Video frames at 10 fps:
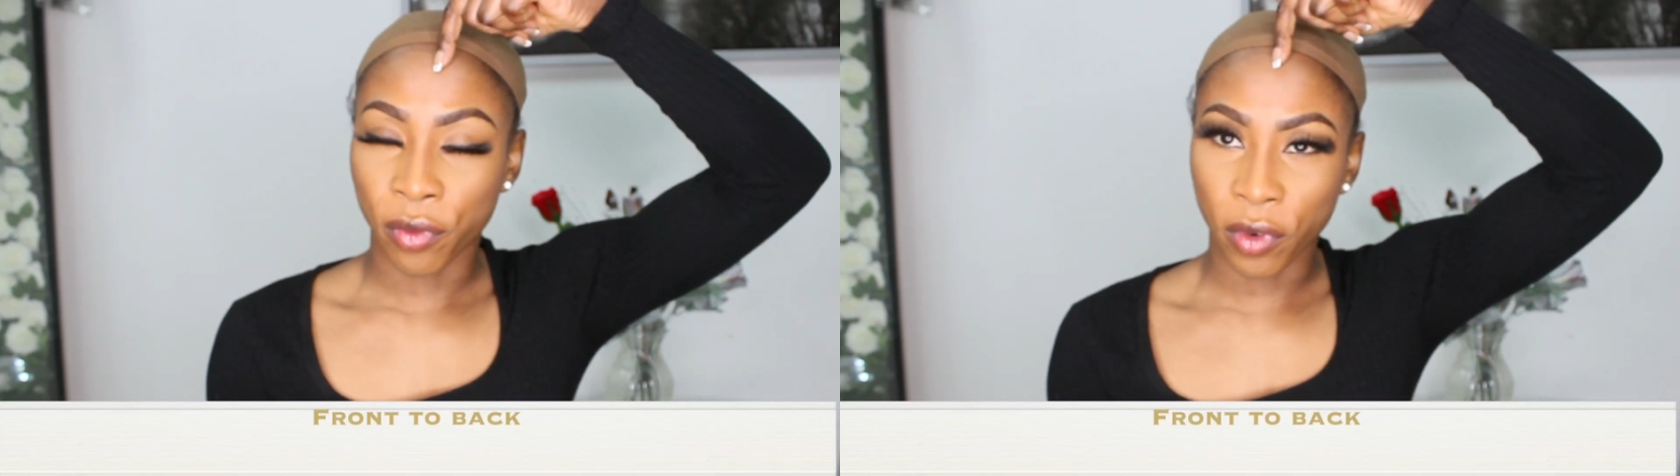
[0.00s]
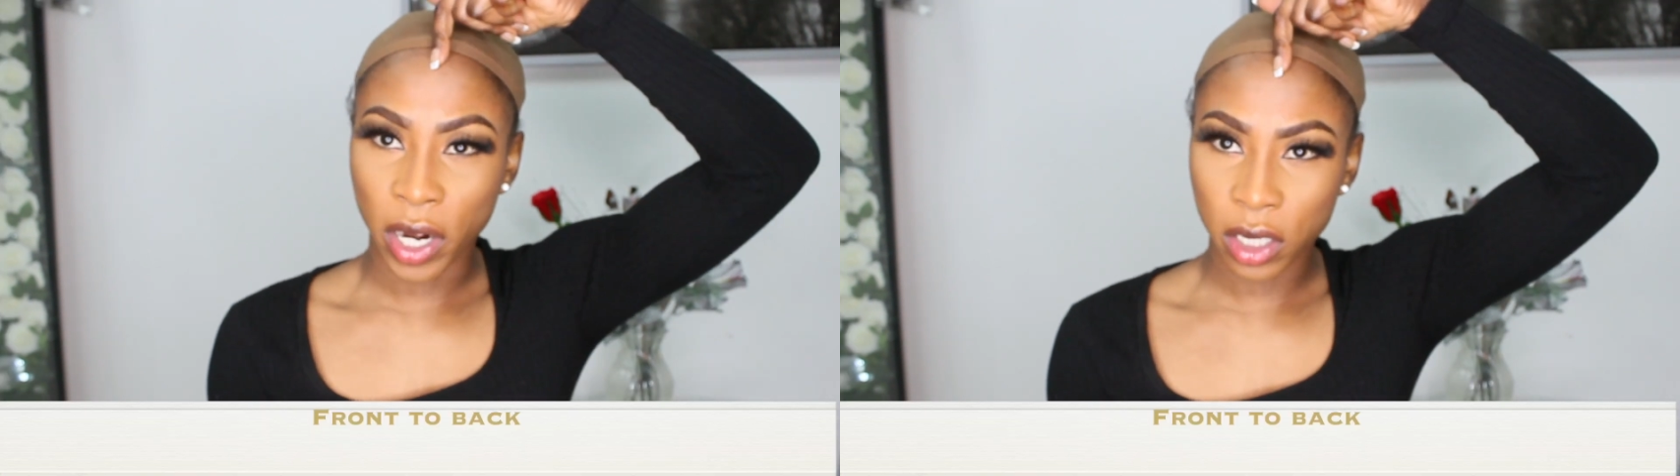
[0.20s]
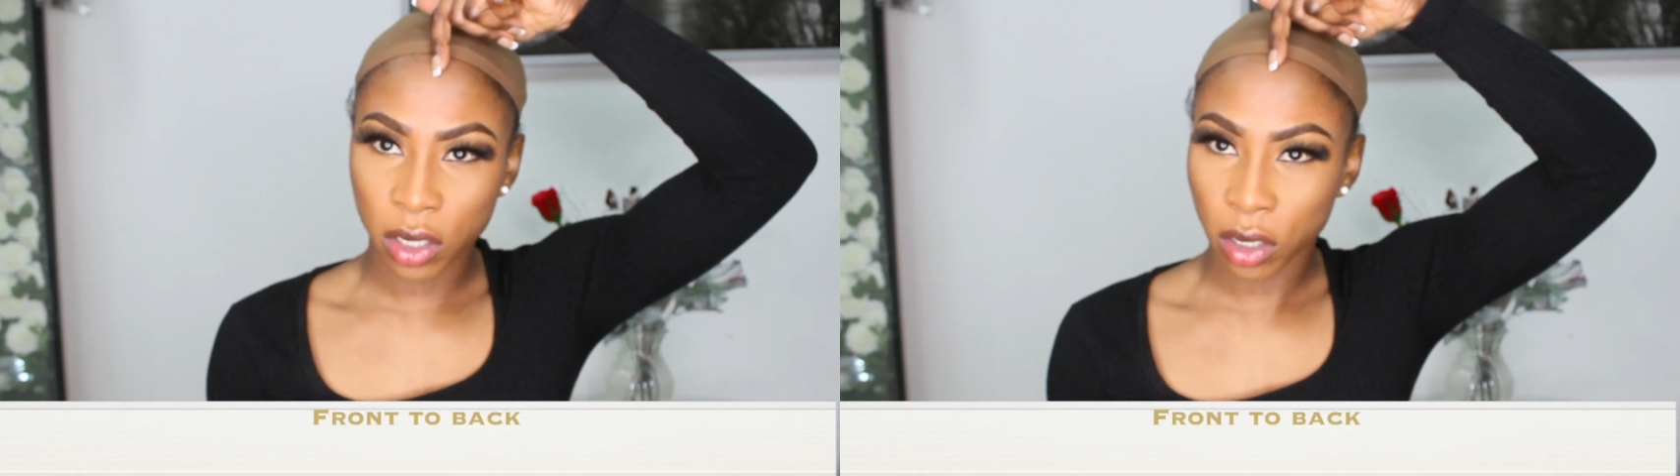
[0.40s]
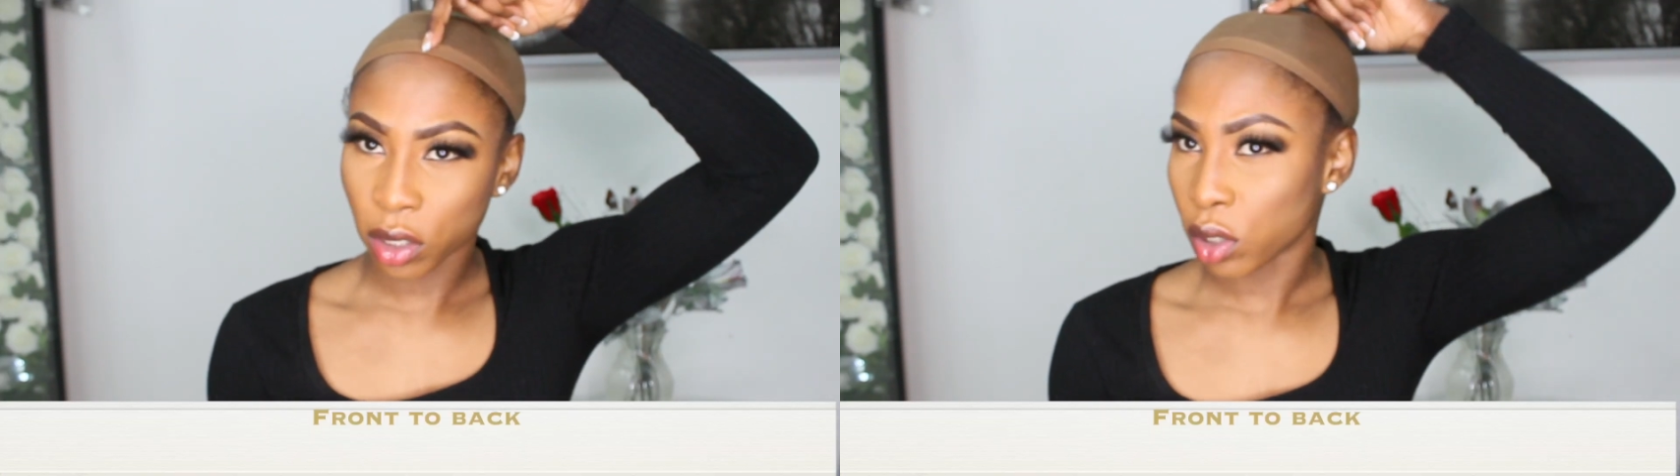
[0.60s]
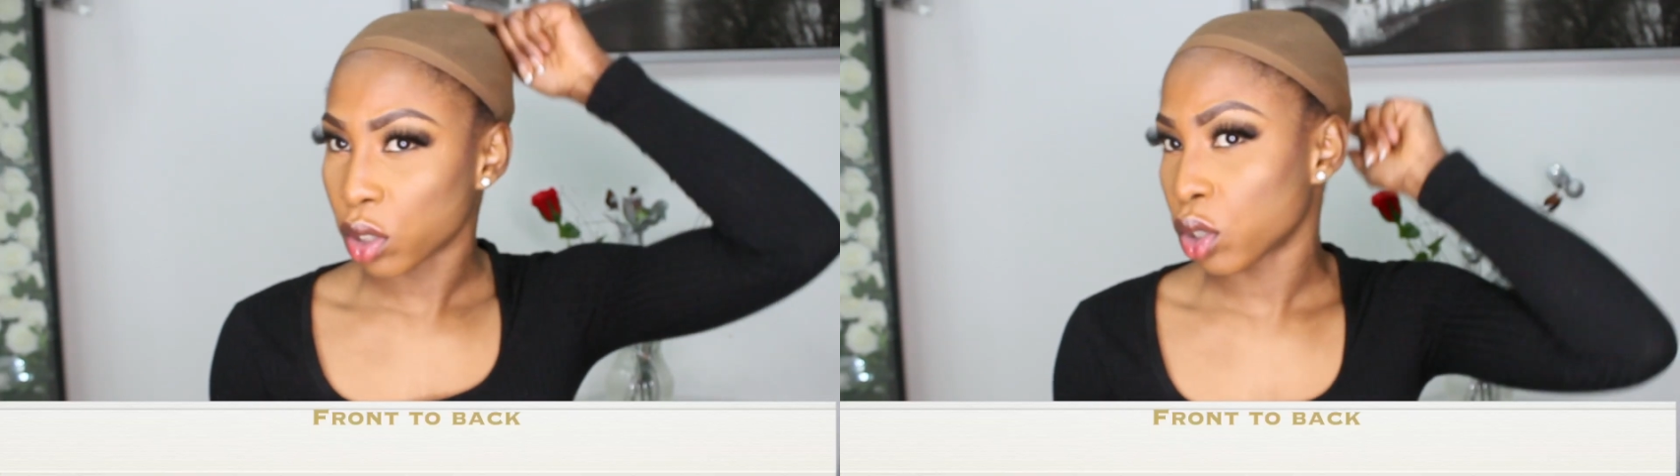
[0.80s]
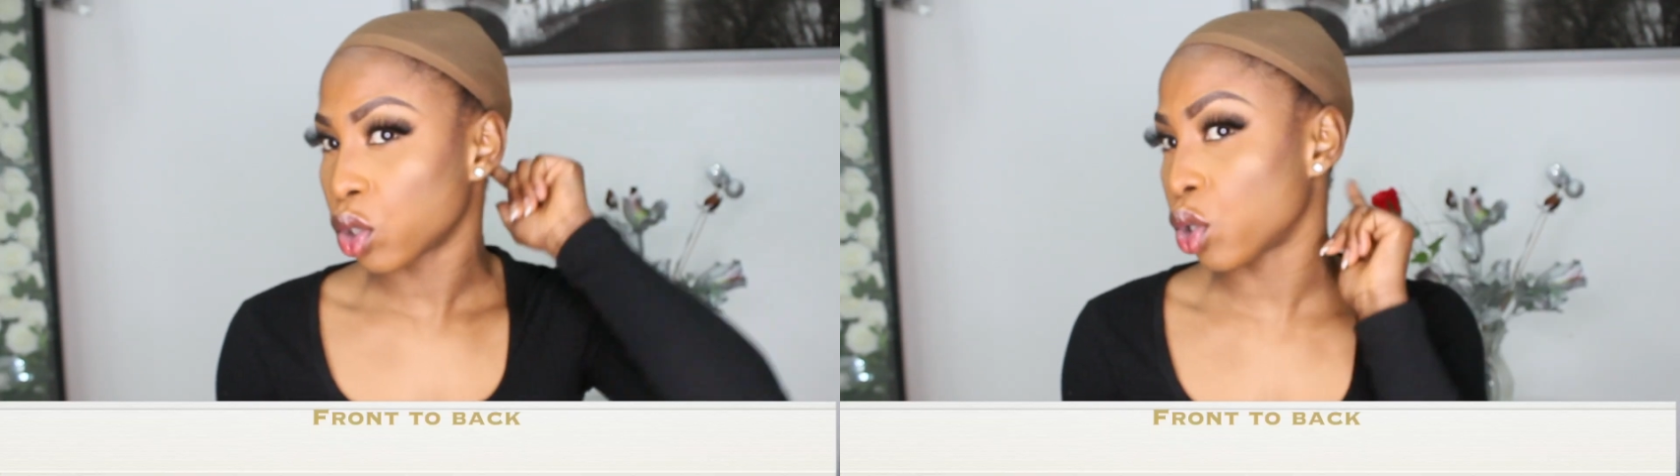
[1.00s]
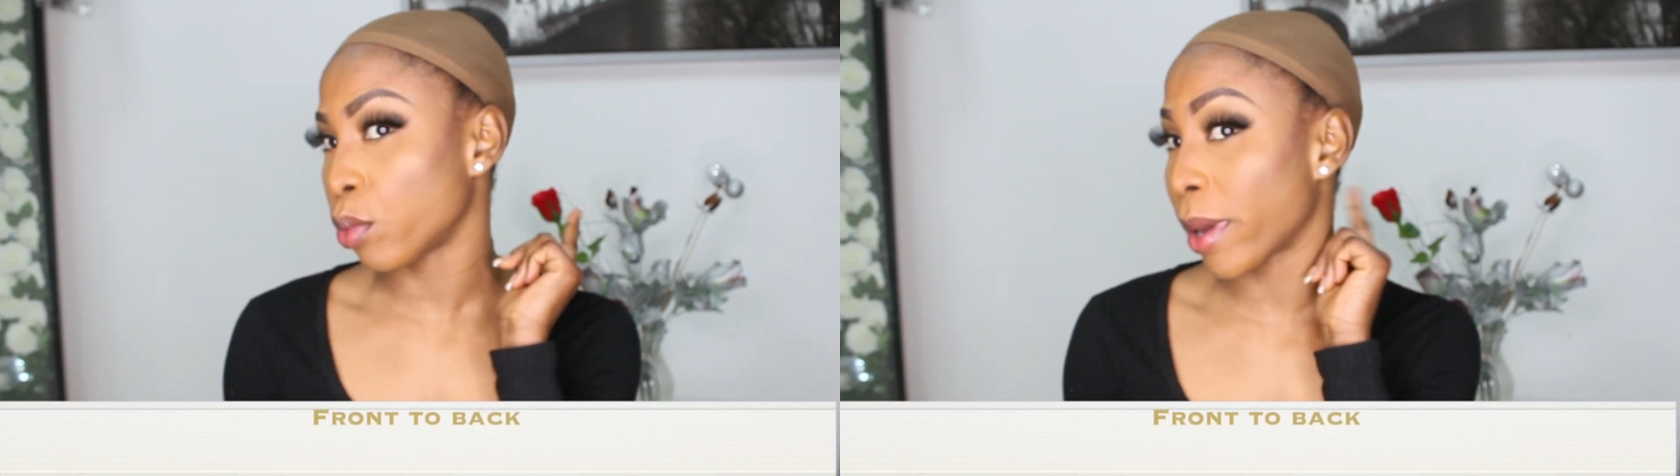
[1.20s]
Front to